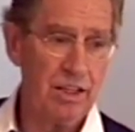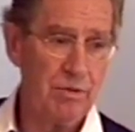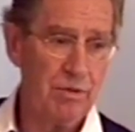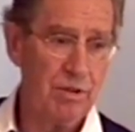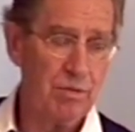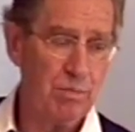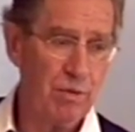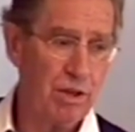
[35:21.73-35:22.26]

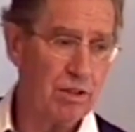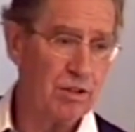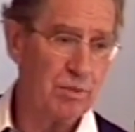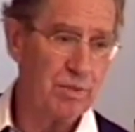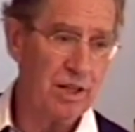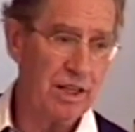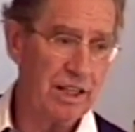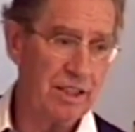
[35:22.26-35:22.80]
multiply
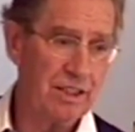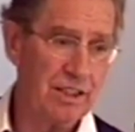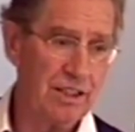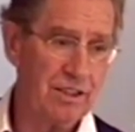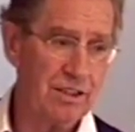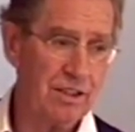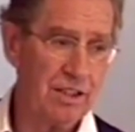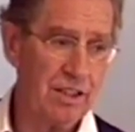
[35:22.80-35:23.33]
it 10
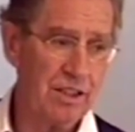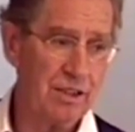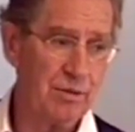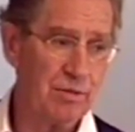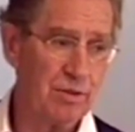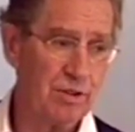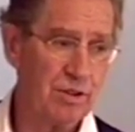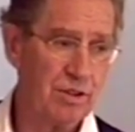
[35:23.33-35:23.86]
times.